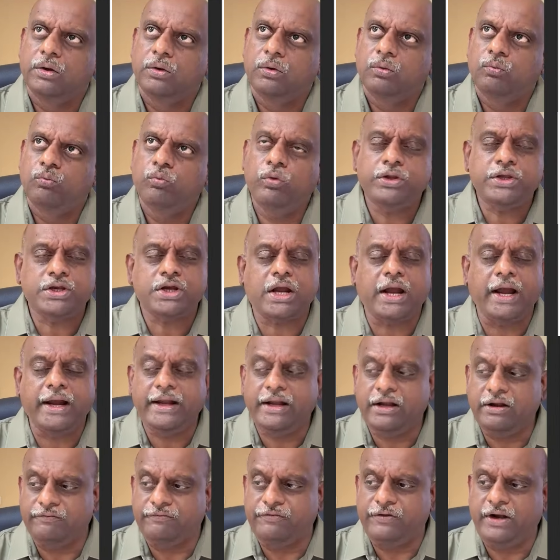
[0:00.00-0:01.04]
which kind
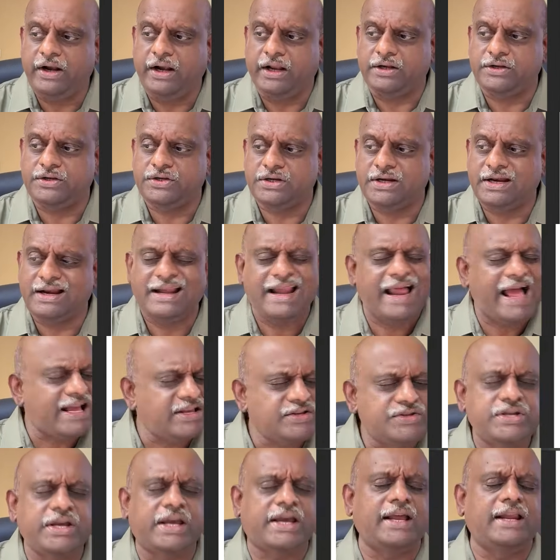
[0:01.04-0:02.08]
of drugs
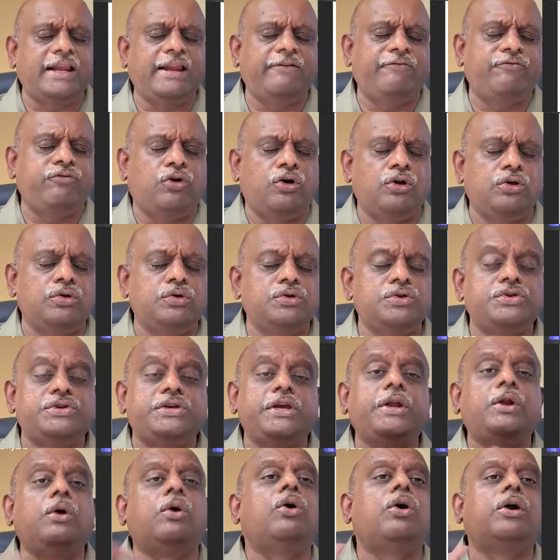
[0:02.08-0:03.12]
classically follow
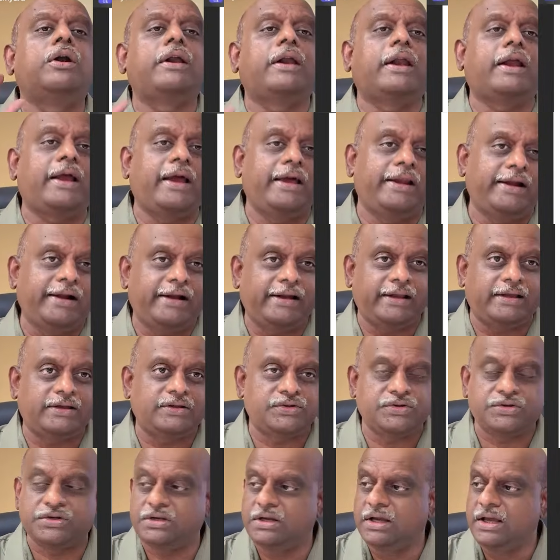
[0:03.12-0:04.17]
zero order
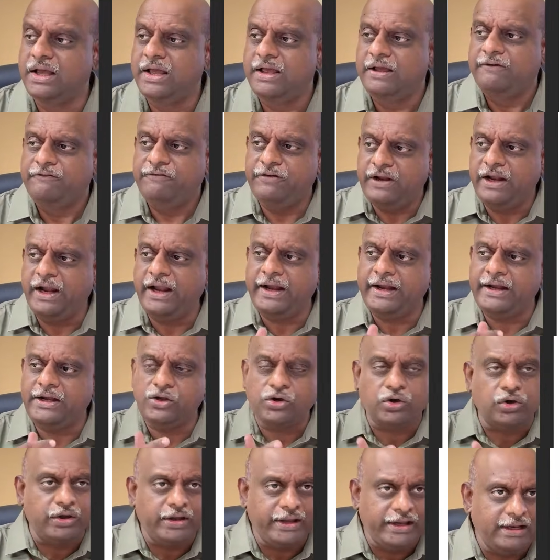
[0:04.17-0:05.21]
kinetics?
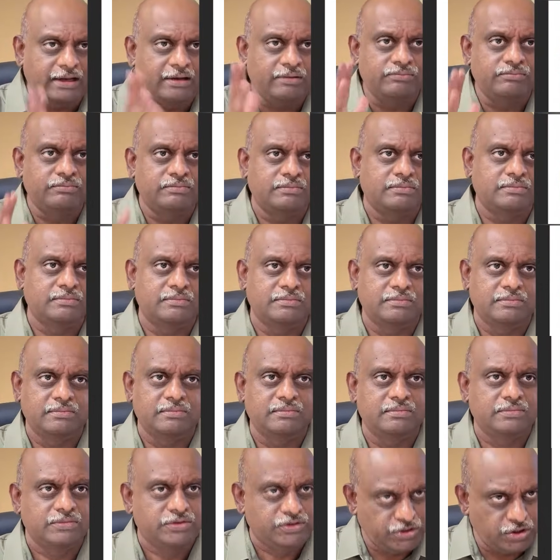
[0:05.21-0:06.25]
Phenytoin,
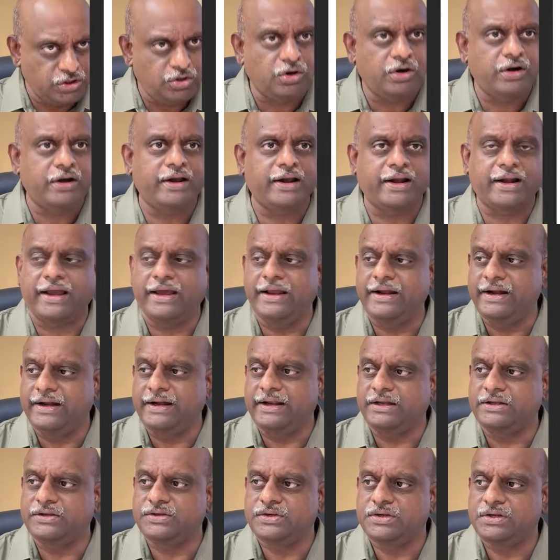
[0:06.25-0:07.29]
zero order
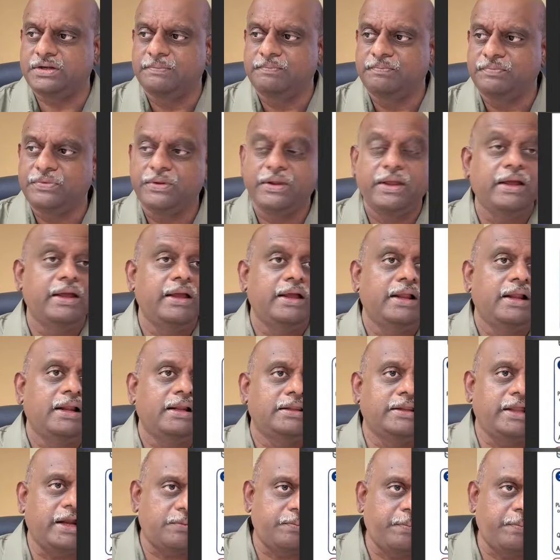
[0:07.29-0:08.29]
kinetics. That